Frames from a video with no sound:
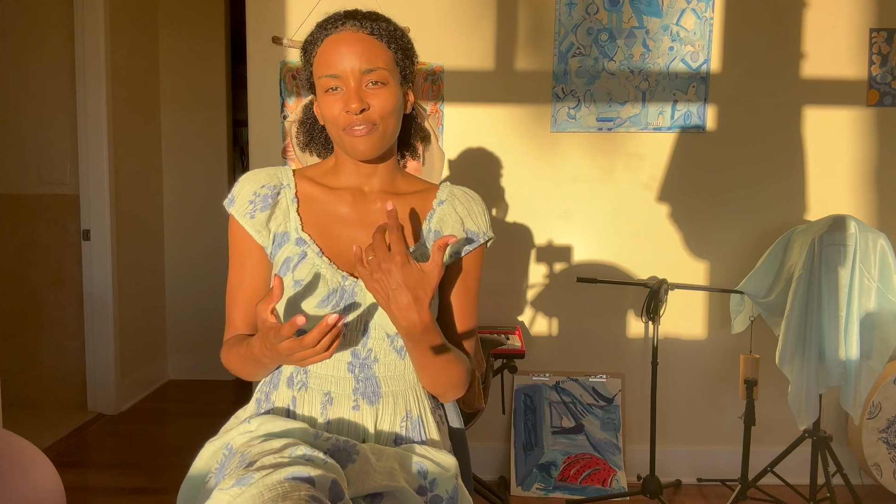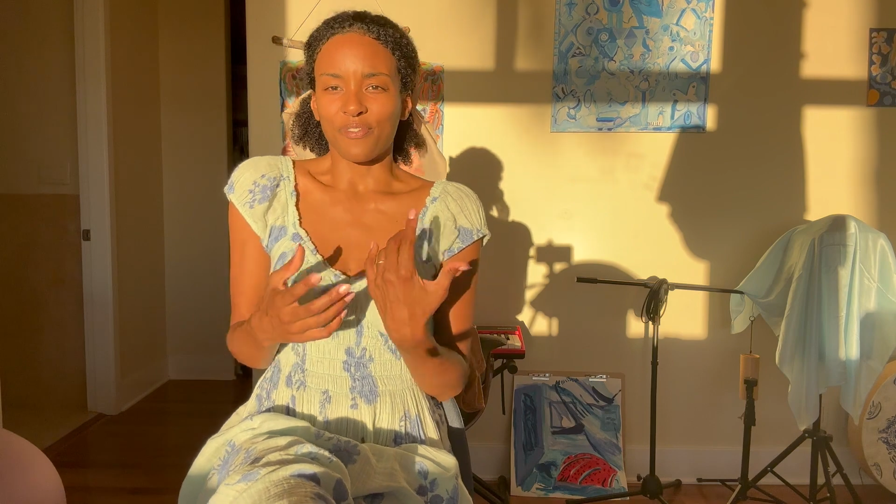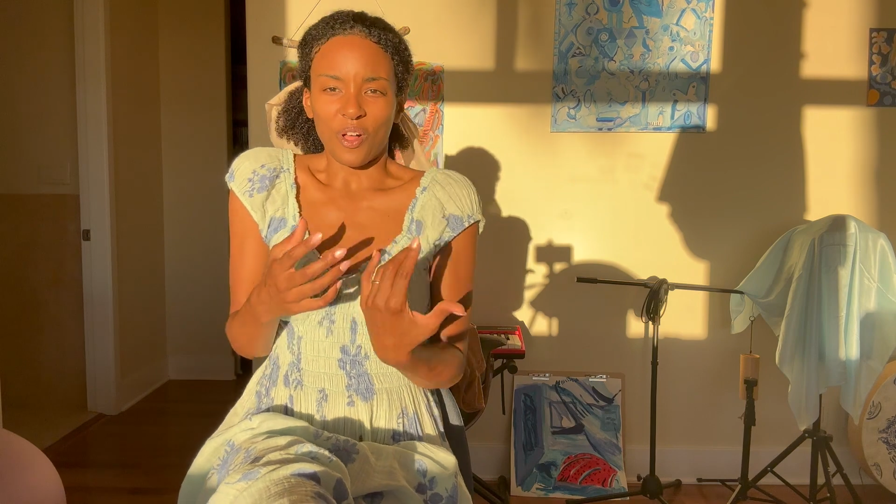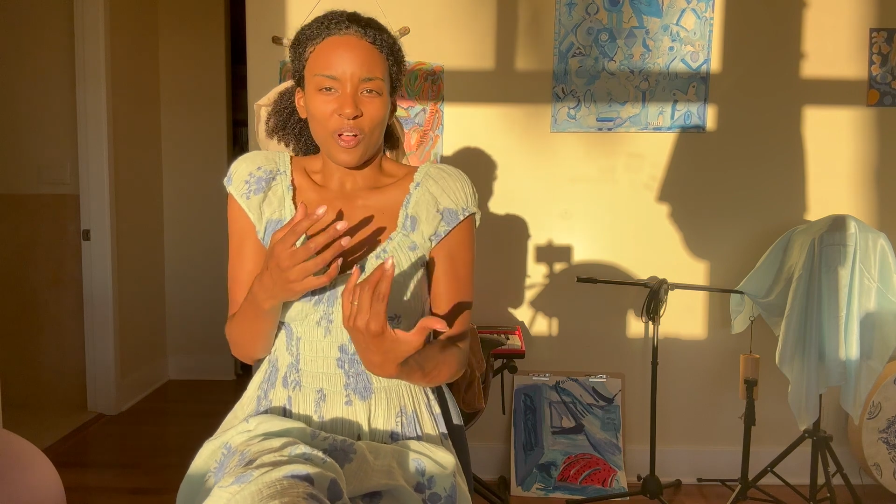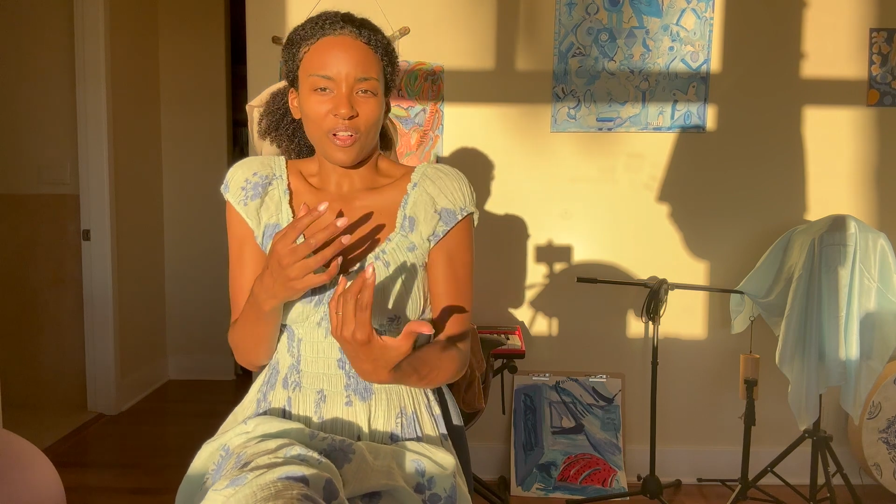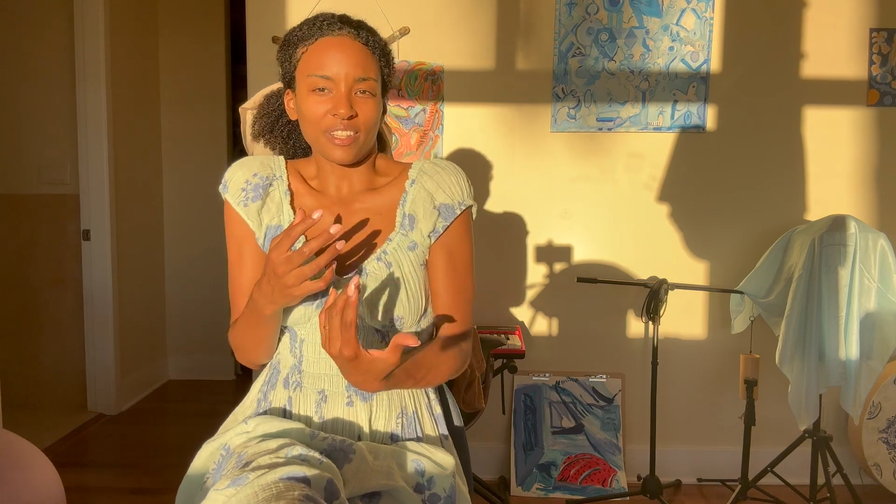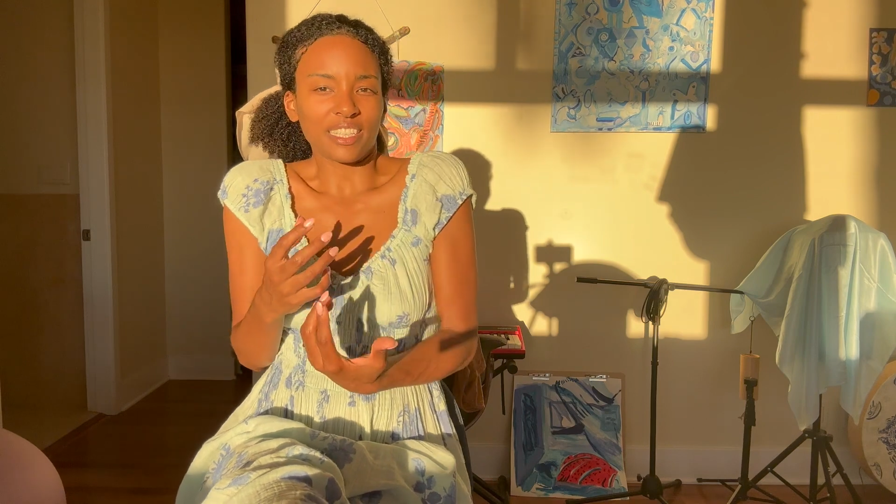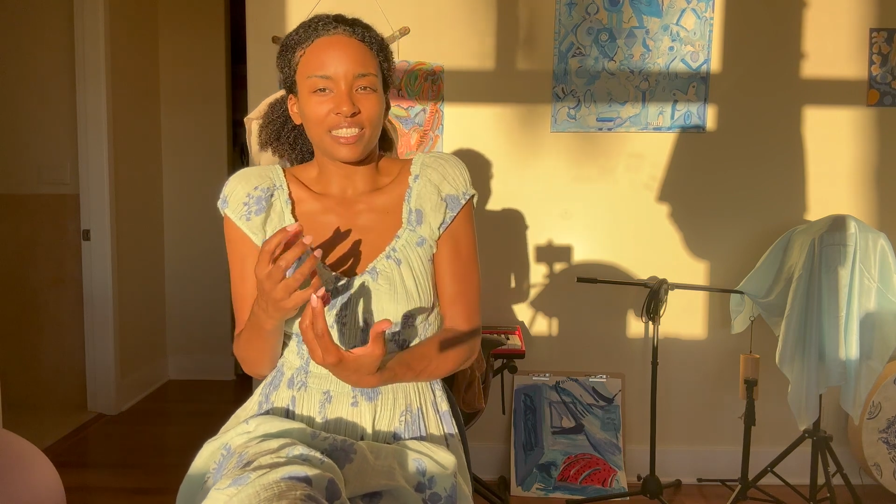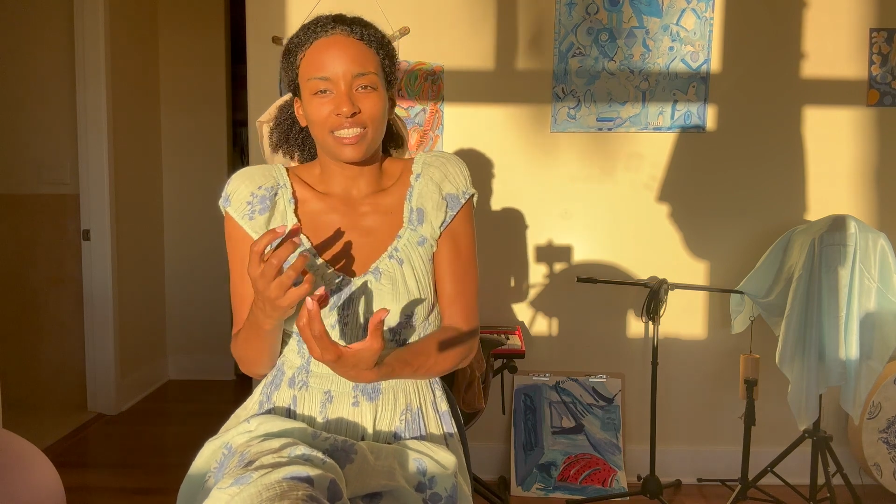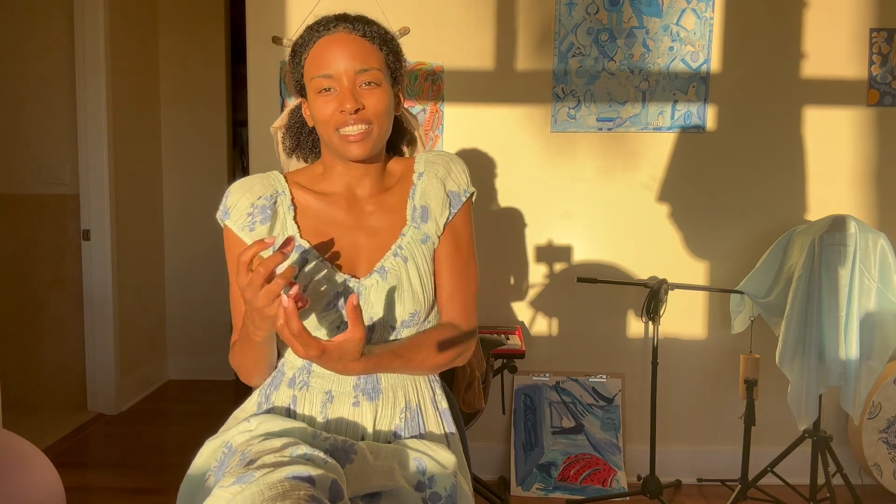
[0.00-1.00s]
fall
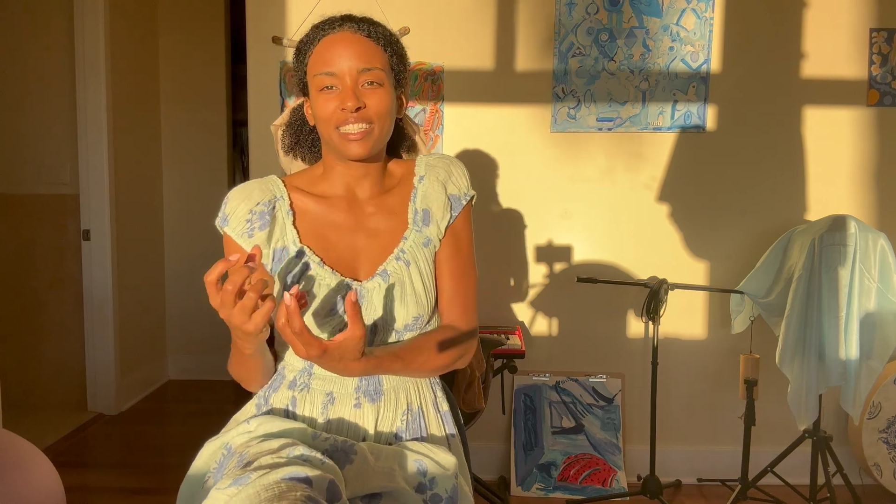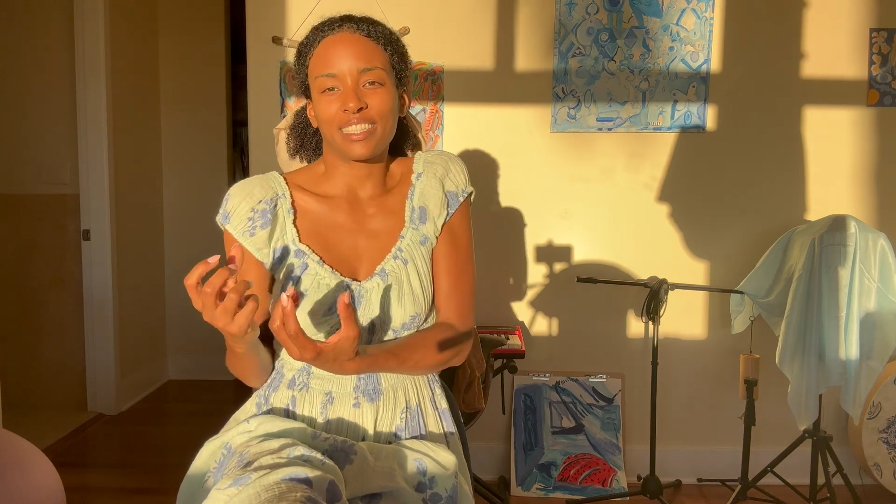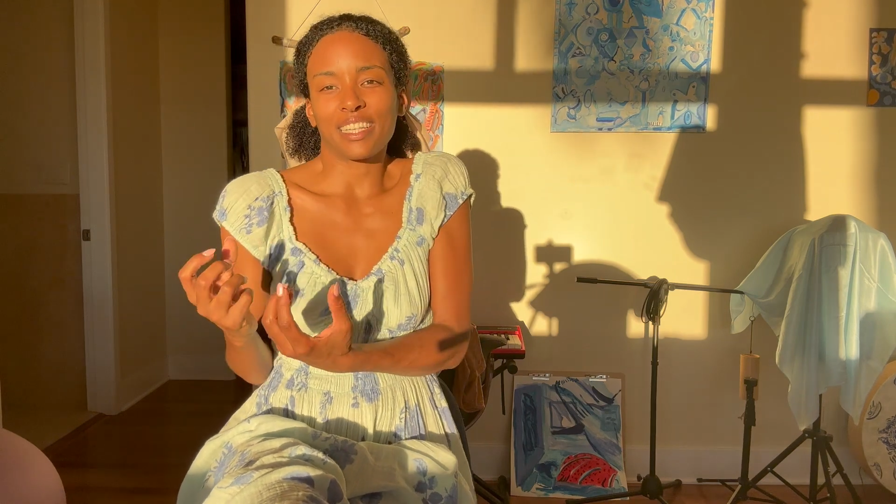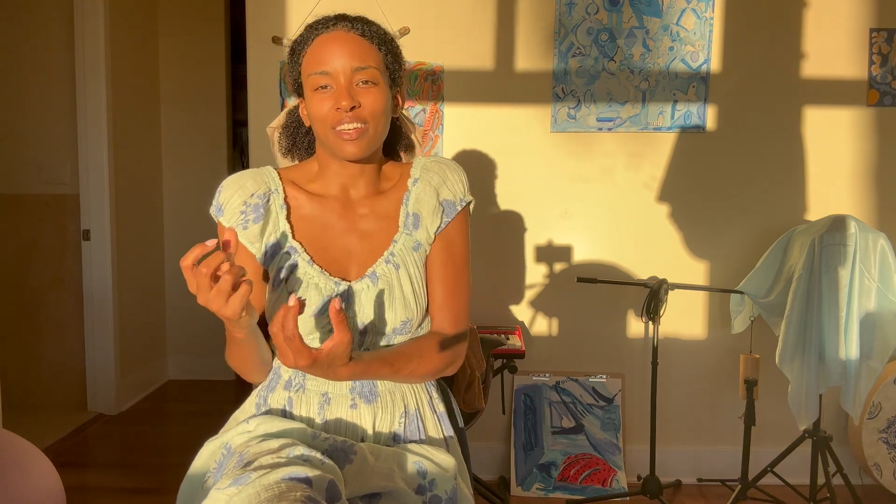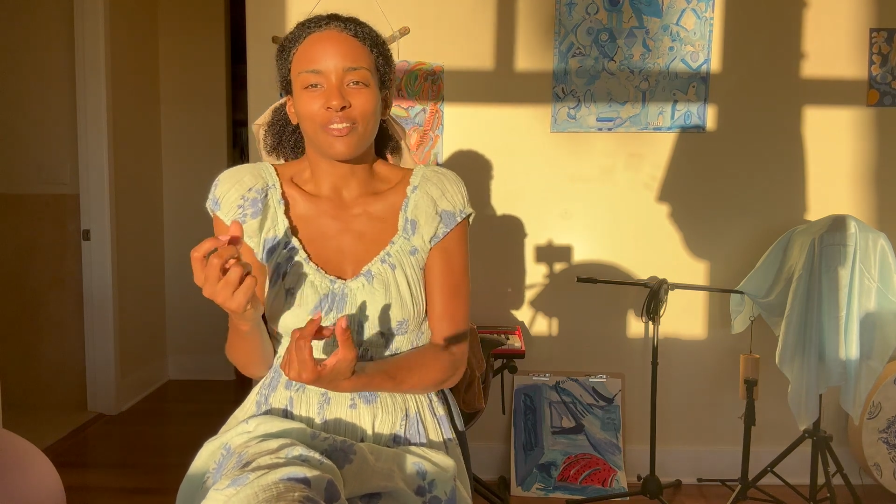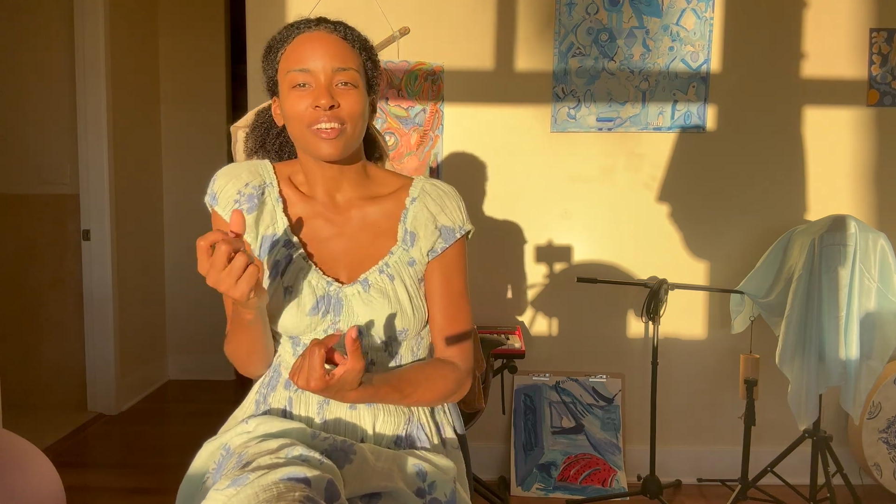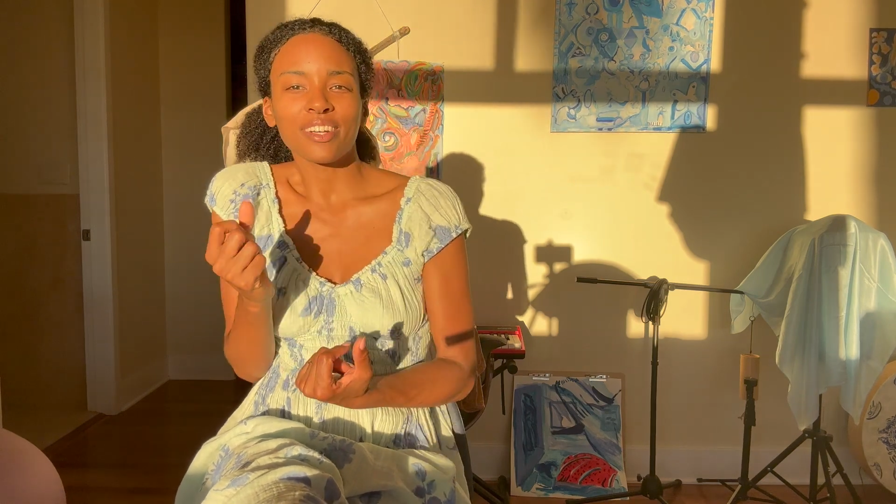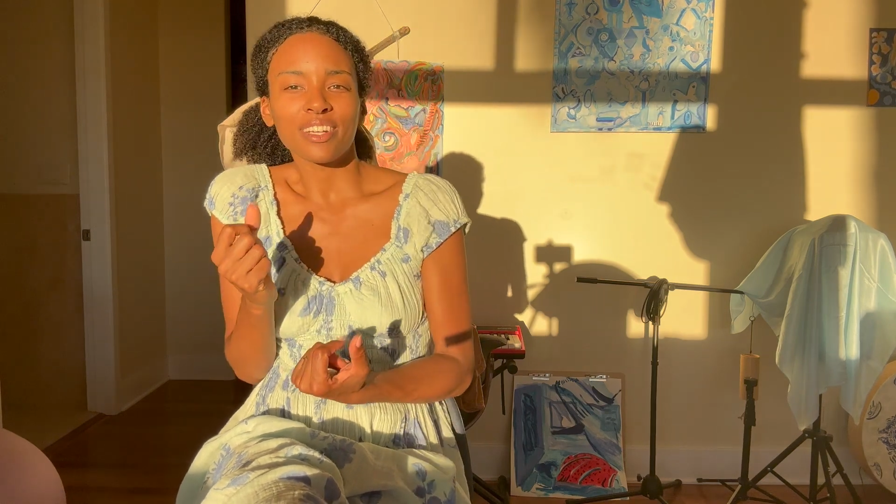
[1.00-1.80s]
into this like weird